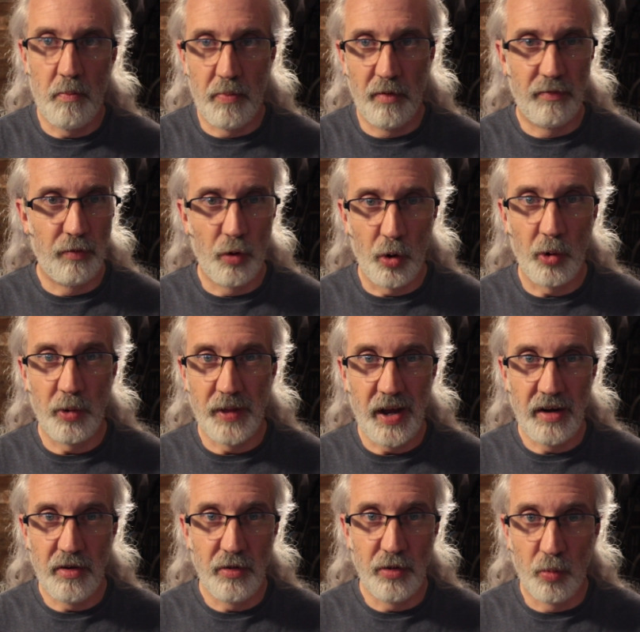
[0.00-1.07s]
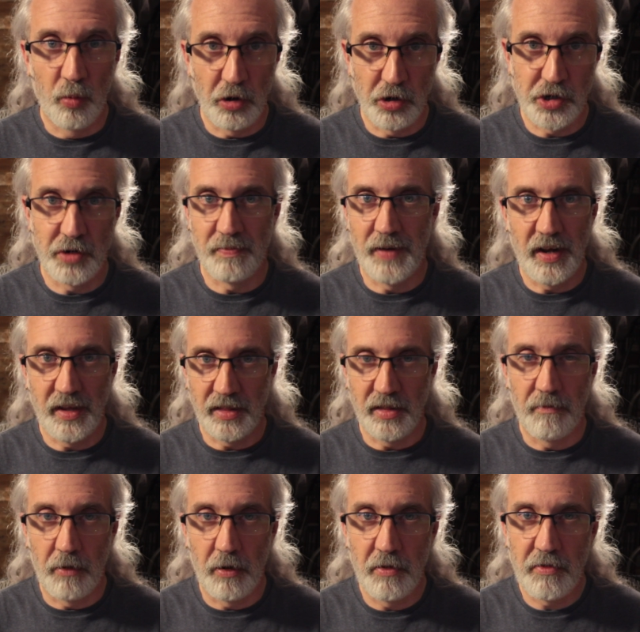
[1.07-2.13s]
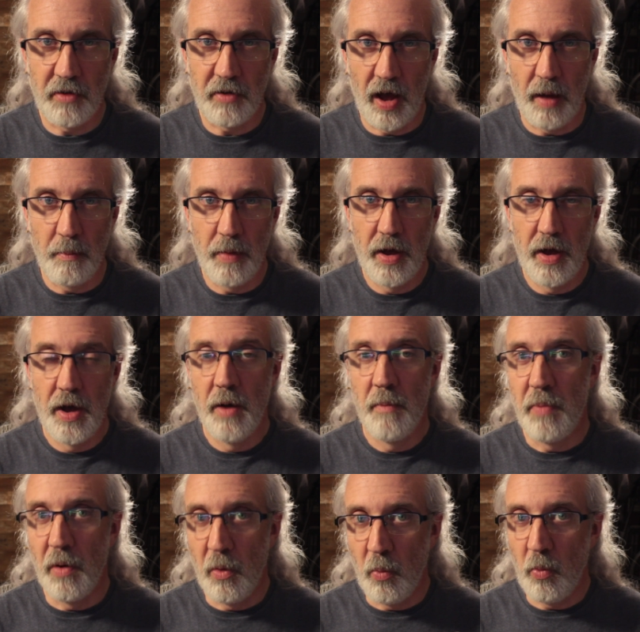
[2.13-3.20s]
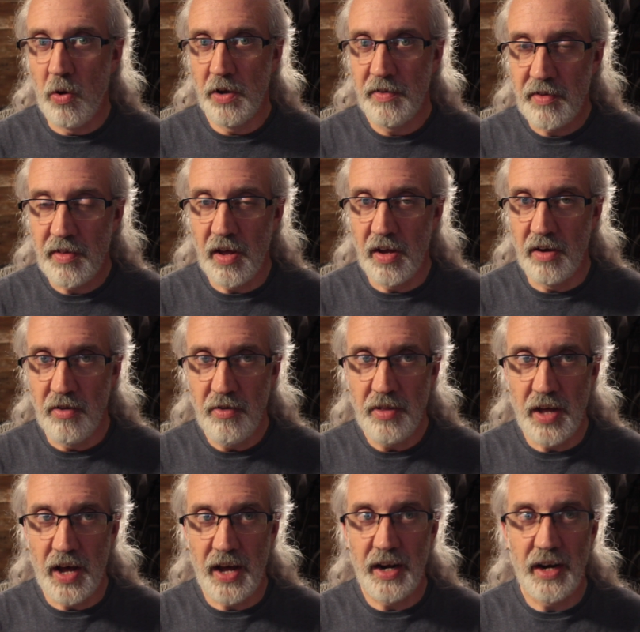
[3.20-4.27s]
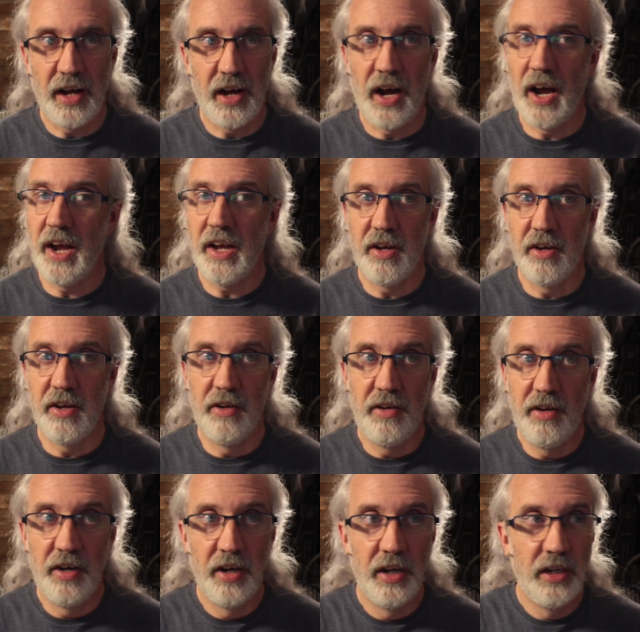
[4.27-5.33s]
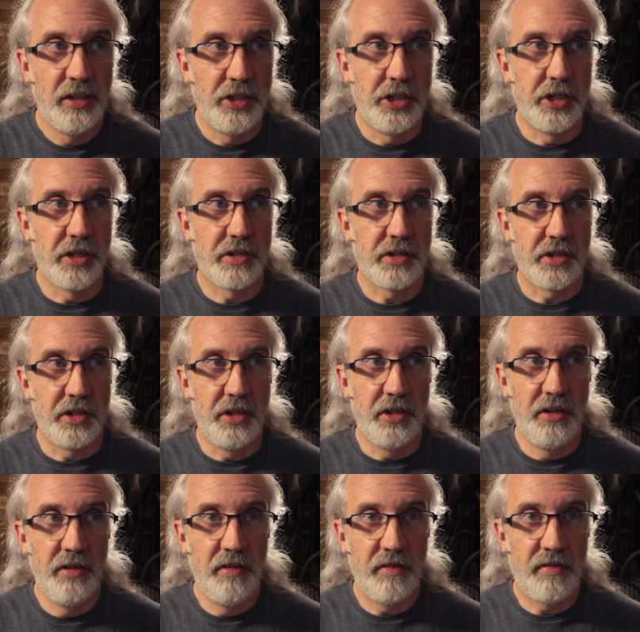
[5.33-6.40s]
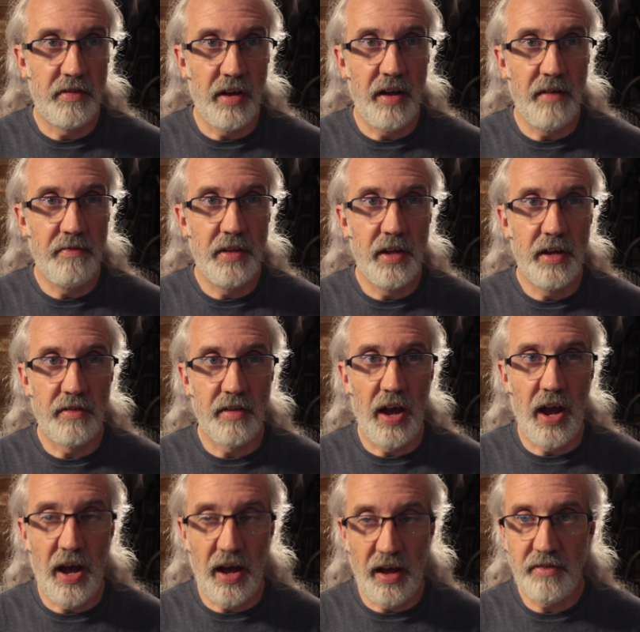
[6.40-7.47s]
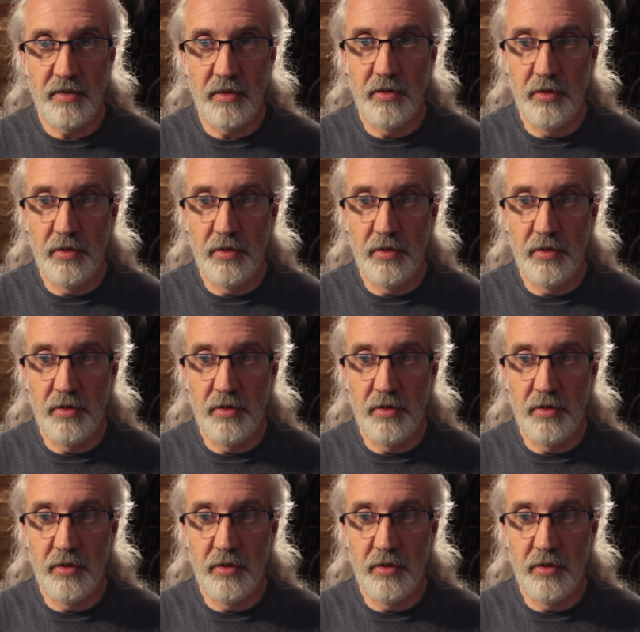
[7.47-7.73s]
before they do the worship night the first time. But once they do that, I could just save this as a